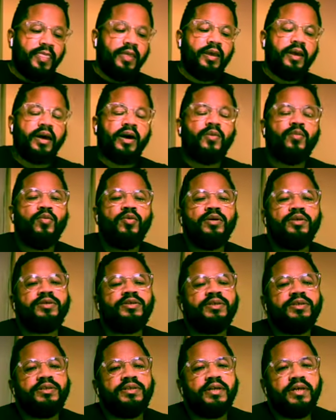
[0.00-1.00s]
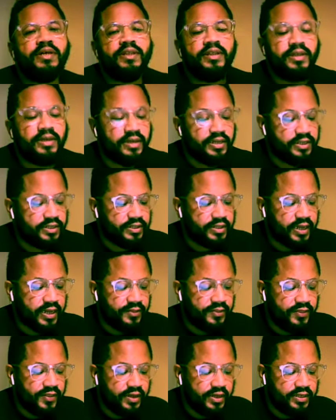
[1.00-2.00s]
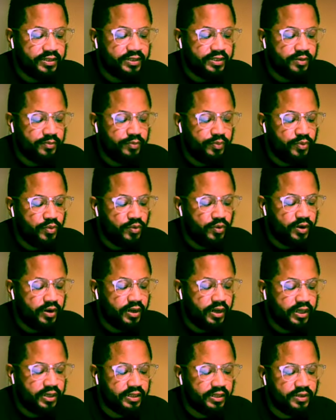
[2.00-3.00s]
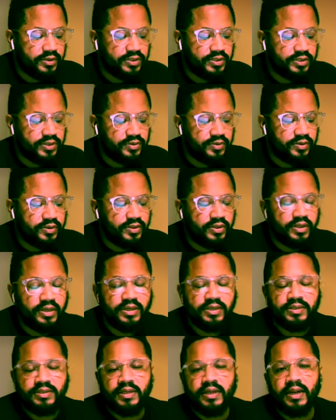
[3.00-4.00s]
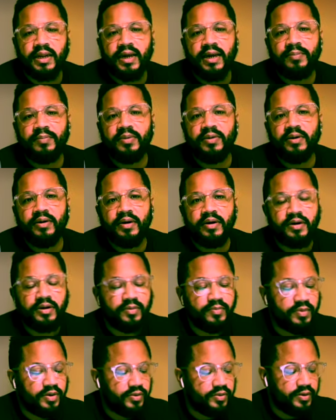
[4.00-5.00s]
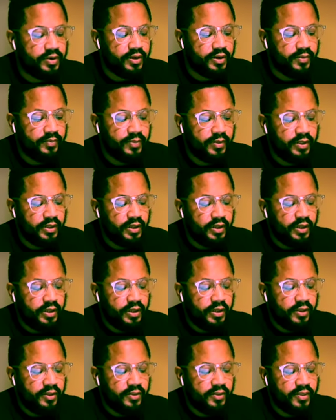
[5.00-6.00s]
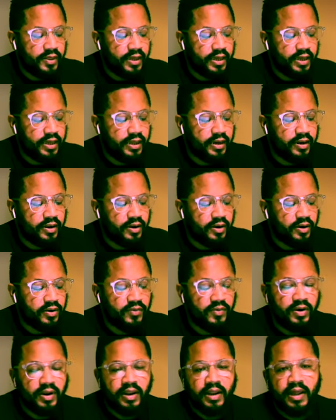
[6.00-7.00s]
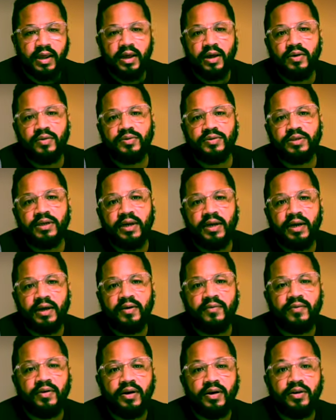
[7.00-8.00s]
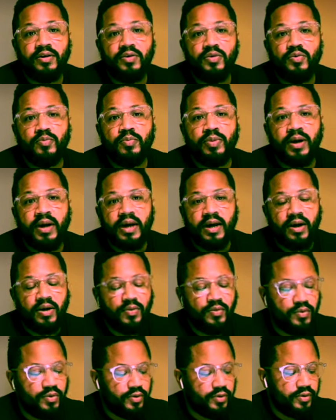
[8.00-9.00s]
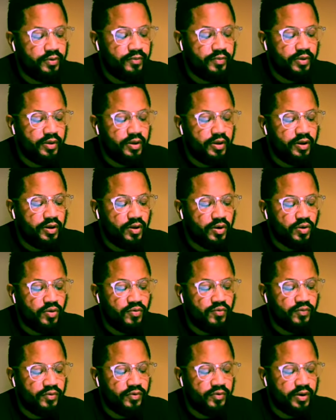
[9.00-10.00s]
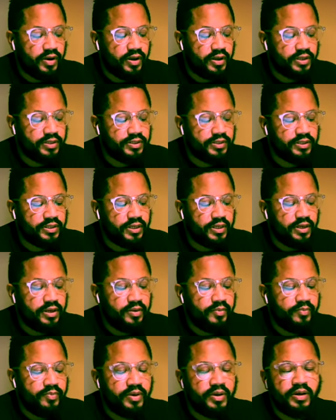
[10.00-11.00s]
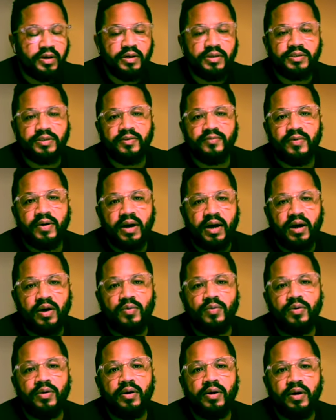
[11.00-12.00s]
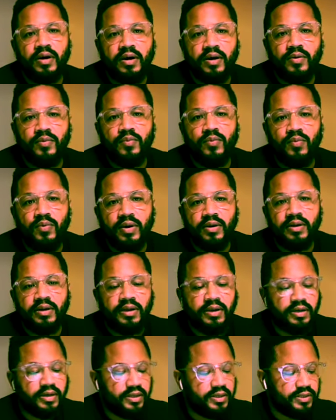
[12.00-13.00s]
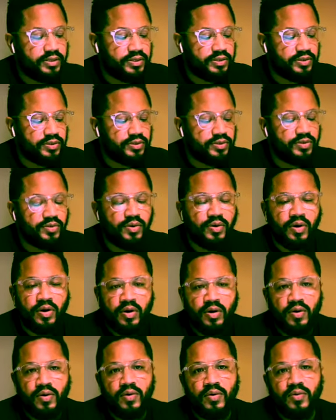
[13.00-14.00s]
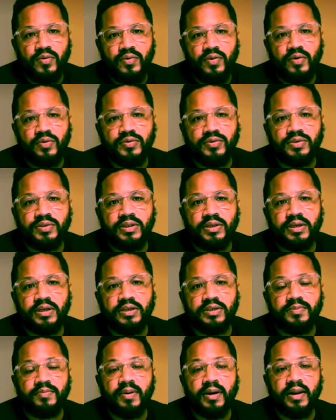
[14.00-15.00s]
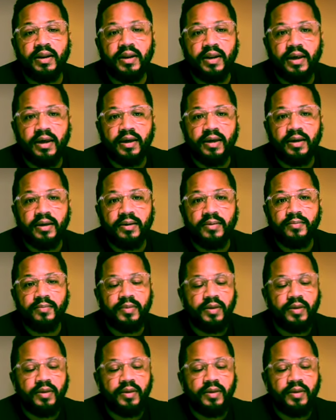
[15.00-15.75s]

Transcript: I want to just say this: I think it's important. Like there's certain things that happen in our community that are allowed to have undue power over us because of our unwillingness to call those things by name.